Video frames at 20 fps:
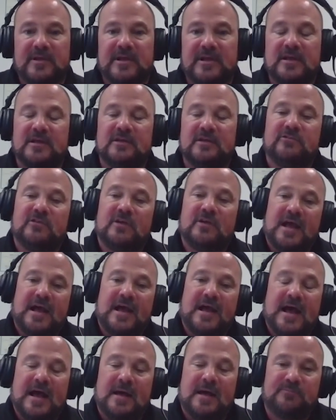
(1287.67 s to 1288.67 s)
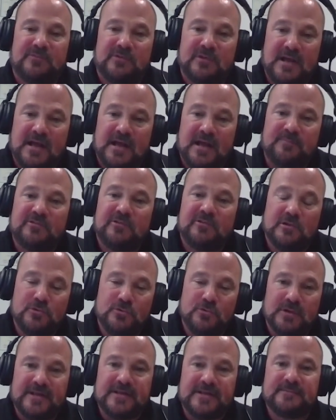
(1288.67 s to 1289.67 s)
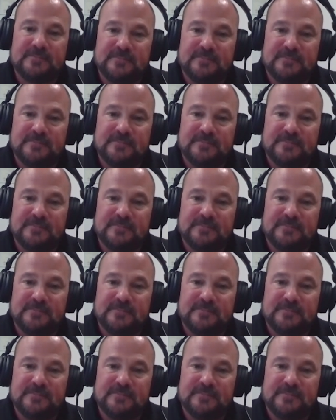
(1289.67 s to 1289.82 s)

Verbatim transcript: is, absolutely.